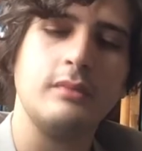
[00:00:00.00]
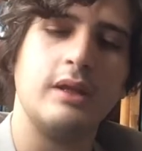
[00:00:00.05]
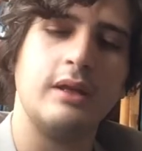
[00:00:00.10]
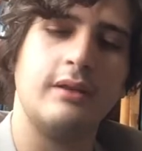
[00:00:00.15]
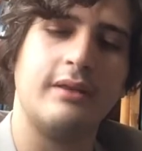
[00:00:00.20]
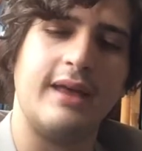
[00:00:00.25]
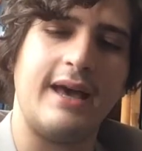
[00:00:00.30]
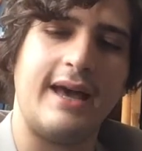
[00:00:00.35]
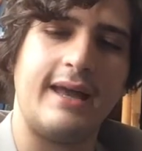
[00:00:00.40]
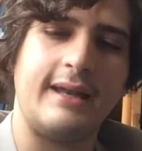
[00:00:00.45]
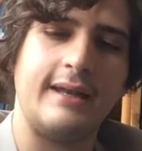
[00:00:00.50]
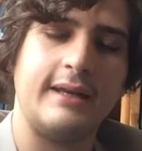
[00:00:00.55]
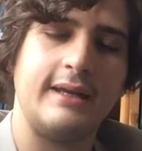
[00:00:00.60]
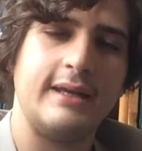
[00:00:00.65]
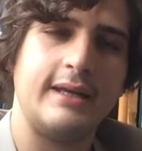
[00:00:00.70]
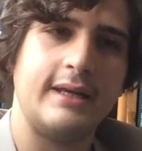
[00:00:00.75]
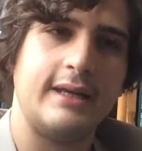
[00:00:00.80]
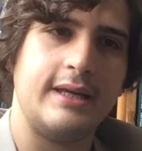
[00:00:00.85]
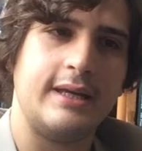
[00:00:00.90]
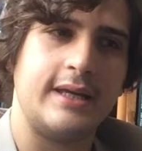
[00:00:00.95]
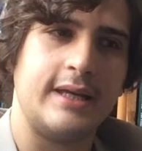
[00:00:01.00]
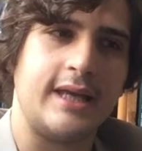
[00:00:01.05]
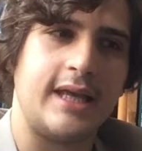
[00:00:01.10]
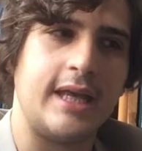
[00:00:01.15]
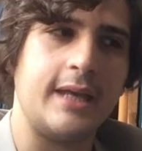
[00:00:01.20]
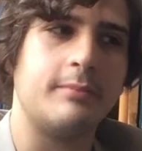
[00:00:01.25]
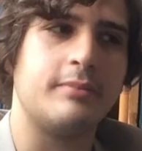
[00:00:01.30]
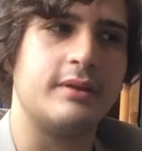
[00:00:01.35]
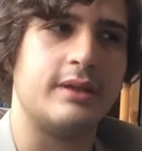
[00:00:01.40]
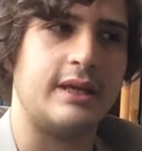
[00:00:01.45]
that
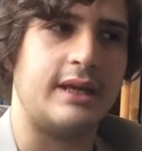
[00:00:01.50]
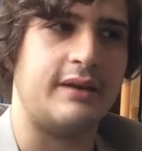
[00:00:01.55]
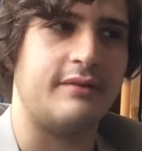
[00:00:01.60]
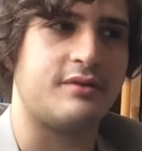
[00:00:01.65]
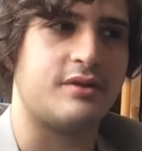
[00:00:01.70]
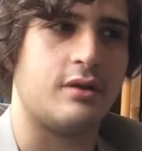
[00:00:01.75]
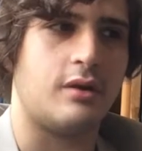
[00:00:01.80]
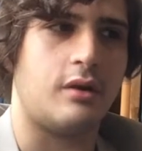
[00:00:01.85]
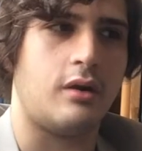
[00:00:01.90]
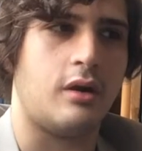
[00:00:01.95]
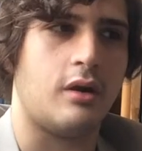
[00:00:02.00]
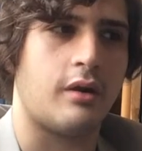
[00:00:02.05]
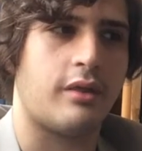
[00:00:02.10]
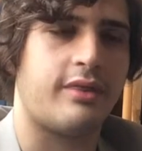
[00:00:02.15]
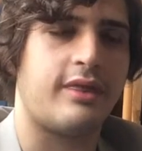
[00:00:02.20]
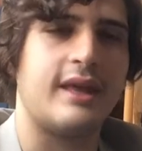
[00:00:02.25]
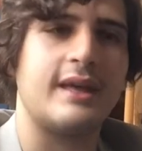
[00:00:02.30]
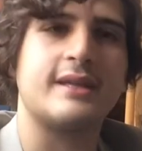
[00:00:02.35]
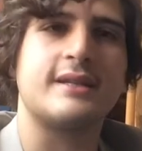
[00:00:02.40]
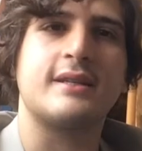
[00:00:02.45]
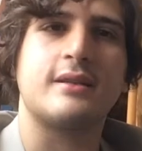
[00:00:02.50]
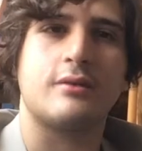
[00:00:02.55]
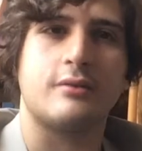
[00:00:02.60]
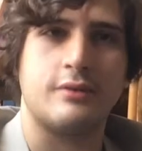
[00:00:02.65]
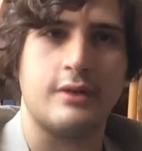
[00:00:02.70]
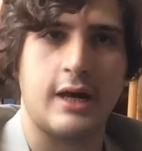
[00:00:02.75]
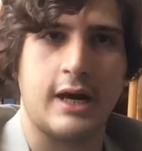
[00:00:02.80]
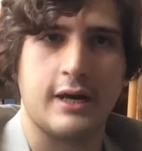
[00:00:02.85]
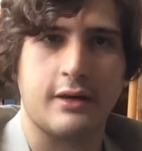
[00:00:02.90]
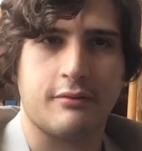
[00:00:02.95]
he believes are things that are
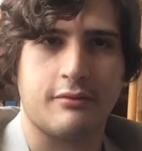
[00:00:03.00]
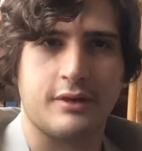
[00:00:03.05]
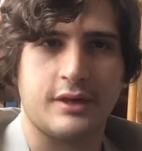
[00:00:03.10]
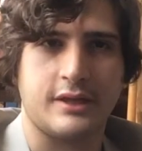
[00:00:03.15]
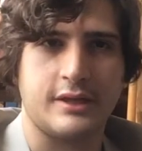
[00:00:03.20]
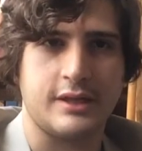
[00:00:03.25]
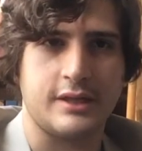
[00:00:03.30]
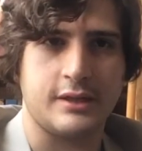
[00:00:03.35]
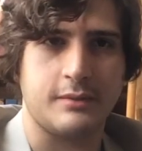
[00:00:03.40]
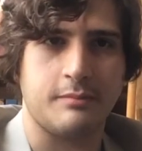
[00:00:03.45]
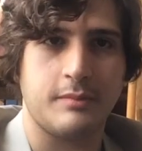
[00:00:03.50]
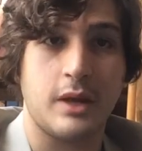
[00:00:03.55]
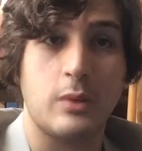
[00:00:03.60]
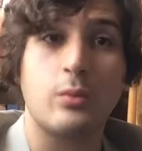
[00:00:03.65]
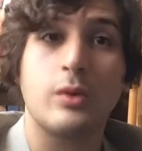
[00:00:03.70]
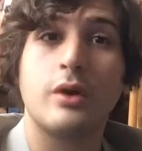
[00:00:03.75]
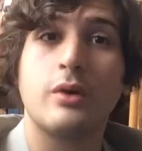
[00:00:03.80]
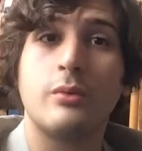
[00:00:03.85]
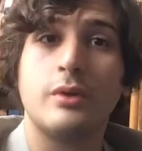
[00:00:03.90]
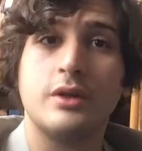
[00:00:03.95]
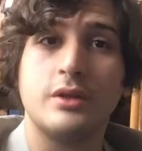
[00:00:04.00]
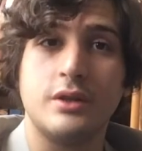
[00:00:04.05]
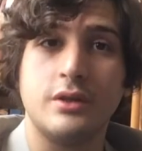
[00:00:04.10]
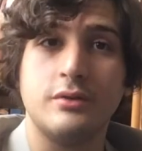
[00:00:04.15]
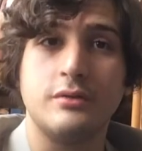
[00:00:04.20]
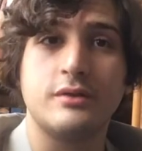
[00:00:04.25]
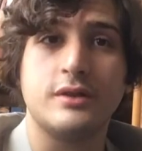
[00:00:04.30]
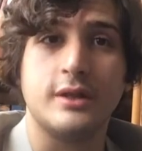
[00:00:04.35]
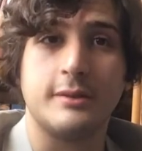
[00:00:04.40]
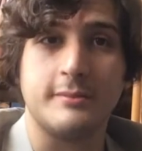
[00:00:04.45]
not criticism. And we're going to
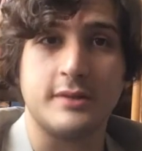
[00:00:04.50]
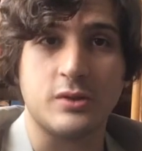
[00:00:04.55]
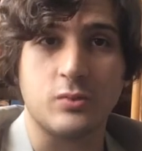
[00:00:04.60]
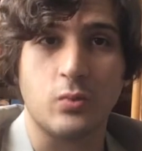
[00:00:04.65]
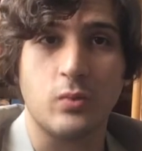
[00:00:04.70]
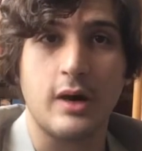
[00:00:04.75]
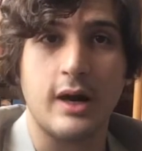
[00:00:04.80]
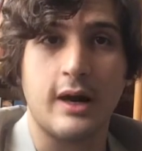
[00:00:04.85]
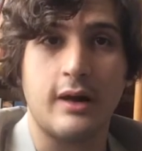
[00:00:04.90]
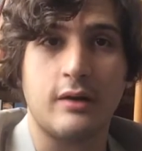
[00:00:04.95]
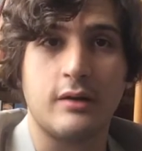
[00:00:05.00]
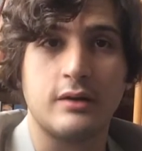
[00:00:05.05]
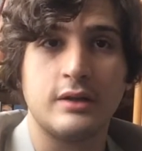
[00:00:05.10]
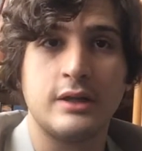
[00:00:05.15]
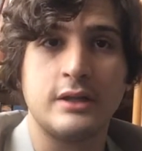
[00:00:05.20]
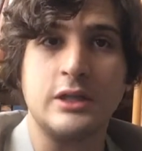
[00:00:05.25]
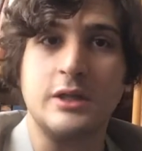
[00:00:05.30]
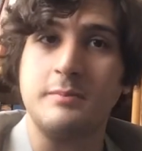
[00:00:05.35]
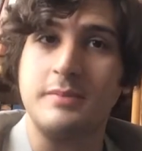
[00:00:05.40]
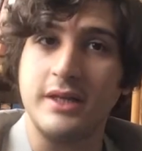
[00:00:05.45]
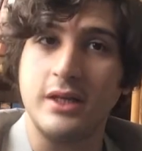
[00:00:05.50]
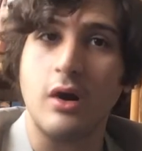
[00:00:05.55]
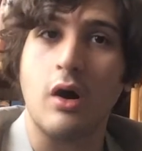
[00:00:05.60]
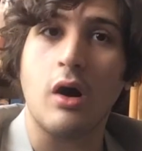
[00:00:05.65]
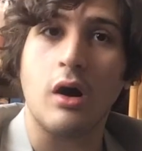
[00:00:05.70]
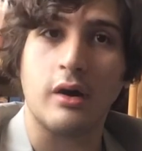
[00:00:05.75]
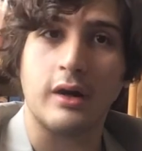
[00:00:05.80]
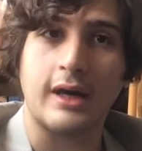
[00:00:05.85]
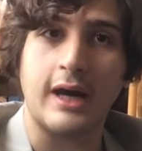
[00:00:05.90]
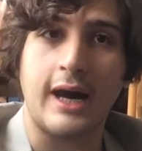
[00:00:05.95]
use them as well to be
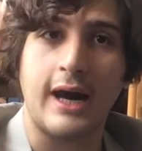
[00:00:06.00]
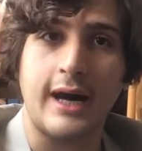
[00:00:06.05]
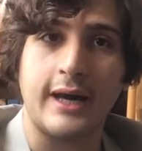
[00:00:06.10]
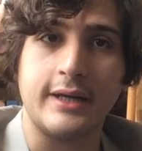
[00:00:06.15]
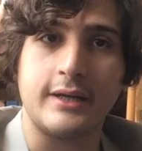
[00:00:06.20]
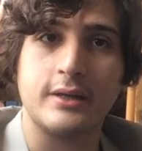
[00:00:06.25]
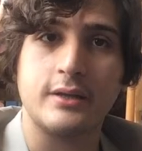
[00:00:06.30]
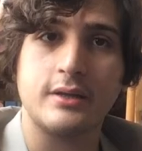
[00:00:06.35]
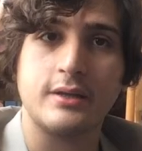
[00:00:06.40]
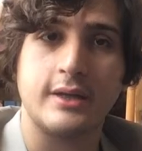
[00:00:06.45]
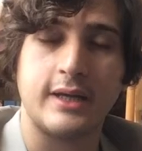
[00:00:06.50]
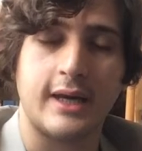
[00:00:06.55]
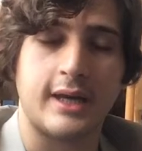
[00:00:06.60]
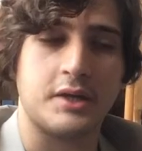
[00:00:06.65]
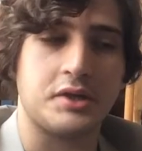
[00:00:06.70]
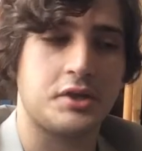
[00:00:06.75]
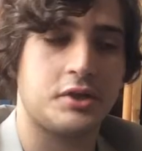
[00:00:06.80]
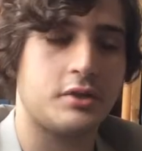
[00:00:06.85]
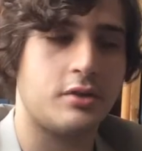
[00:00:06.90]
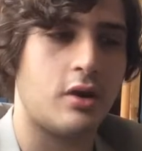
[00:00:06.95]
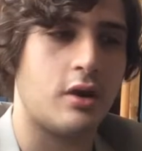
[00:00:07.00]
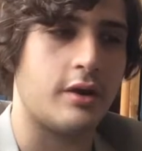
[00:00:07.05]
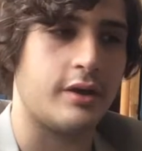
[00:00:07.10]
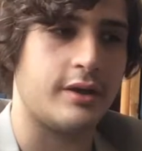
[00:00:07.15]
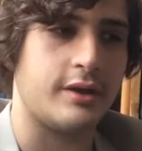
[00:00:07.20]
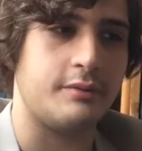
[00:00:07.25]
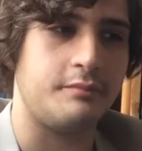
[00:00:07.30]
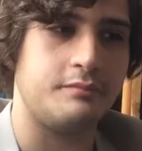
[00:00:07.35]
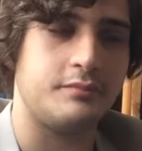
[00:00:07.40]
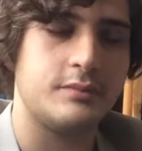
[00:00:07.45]
our guide to get us
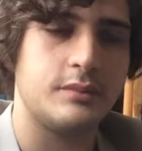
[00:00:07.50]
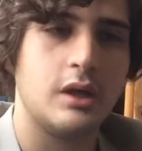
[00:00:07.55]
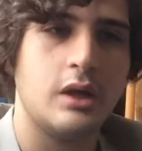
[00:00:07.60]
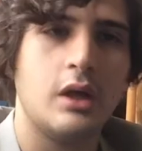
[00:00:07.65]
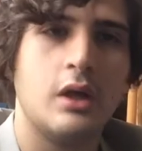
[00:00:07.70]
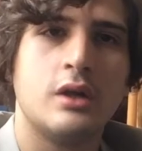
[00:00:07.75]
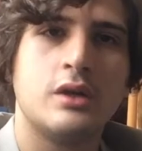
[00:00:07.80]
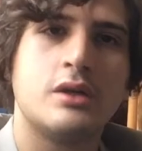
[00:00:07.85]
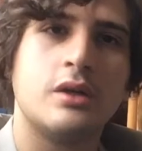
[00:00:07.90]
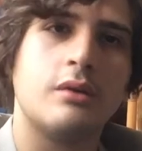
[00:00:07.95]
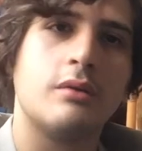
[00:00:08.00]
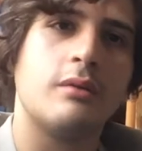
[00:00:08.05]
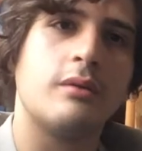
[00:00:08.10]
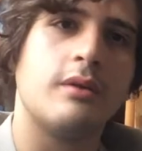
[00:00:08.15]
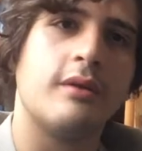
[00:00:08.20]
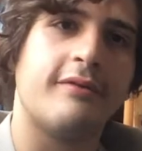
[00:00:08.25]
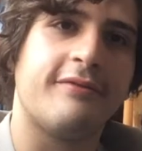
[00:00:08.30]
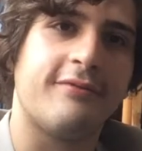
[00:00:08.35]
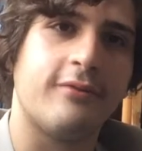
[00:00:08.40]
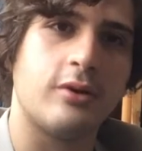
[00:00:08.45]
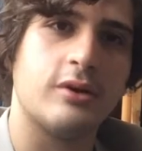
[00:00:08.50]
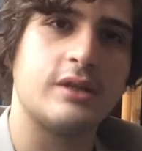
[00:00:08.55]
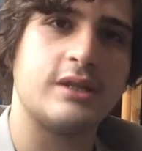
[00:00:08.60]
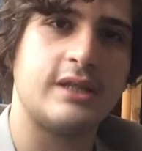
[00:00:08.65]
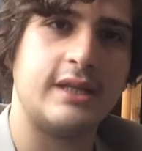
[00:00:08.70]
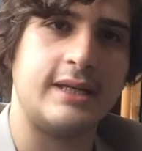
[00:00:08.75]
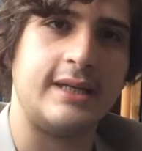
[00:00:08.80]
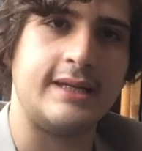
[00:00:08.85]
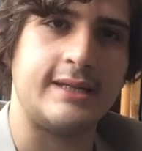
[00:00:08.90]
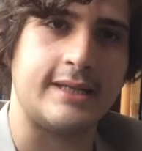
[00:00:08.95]
started. So the first
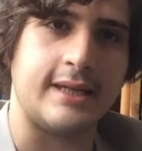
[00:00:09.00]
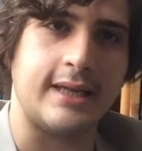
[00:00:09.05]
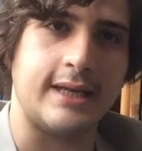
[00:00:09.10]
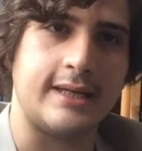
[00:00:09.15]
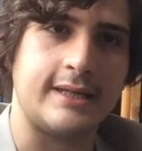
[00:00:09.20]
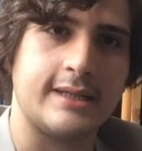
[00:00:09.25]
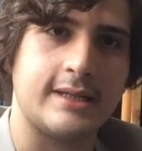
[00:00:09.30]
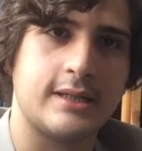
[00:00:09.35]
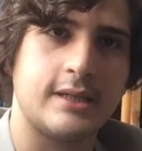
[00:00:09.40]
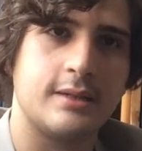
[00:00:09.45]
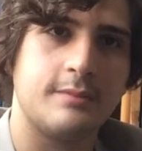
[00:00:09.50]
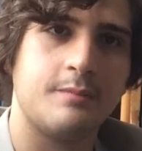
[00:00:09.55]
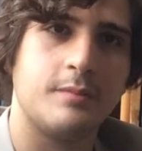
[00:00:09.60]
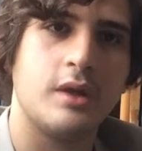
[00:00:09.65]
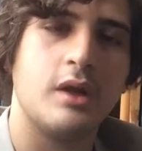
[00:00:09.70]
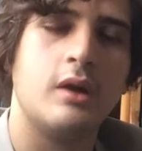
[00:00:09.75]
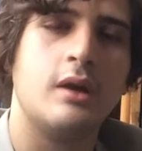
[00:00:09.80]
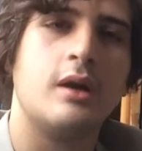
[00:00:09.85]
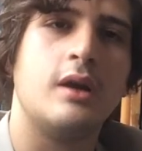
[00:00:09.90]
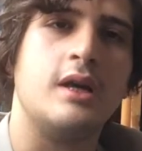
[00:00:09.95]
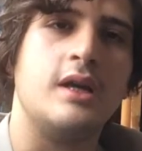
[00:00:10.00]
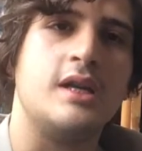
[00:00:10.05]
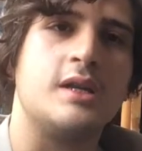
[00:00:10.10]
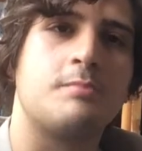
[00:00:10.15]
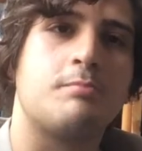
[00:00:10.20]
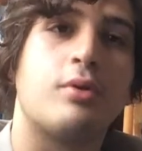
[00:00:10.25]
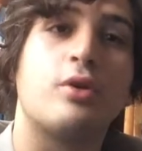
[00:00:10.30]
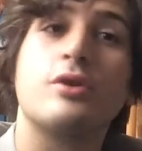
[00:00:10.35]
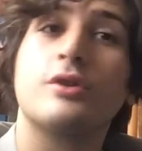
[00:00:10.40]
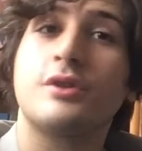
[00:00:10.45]
in his list is
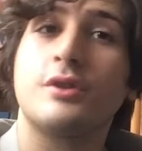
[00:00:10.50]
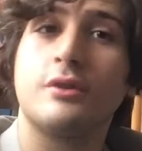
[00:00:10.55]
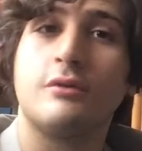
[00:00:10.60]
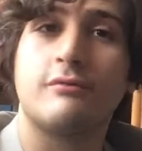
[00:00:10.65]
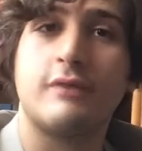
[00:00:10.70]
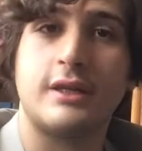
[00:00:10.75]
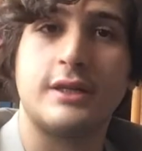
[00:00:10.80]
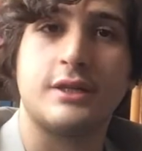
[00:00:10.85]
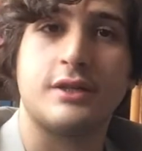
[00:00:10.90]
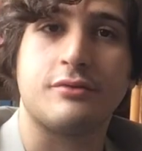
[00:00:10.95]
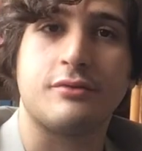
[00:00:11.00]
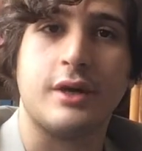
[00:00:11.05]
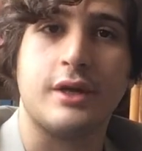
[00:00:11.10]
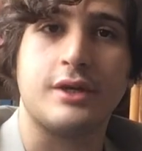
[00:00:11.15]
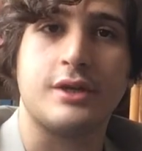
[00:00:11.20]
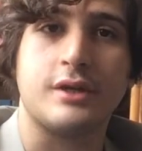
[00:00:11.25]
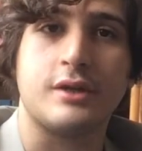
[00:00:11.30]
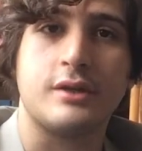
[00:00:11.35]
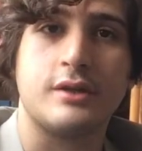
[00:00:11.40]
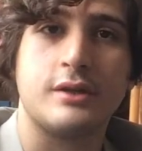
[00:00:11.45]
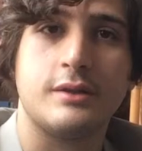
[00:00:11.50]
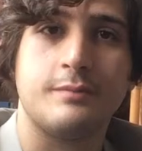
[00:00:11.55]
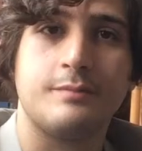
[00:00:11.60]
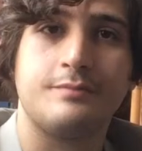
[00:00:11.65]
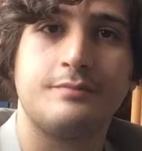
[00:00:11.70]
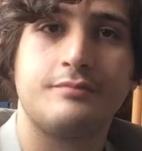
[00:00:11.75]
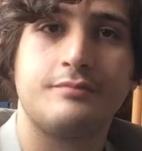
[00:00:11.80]
personal registrations,